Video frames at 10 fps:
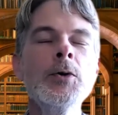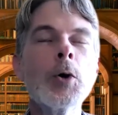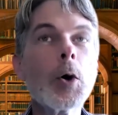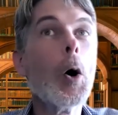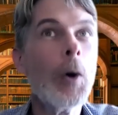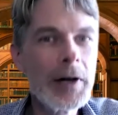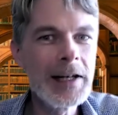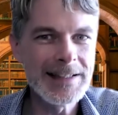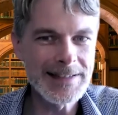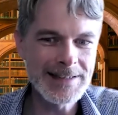your
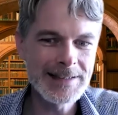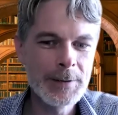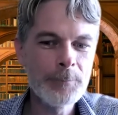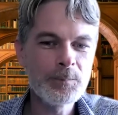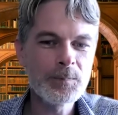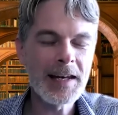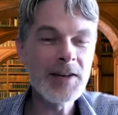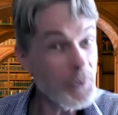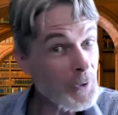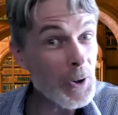audience
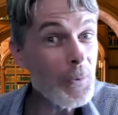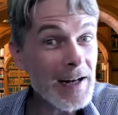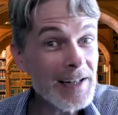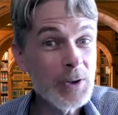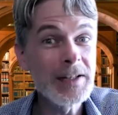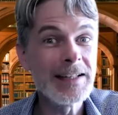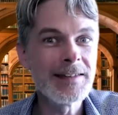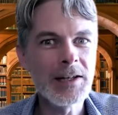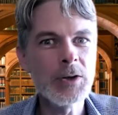is the correct audience,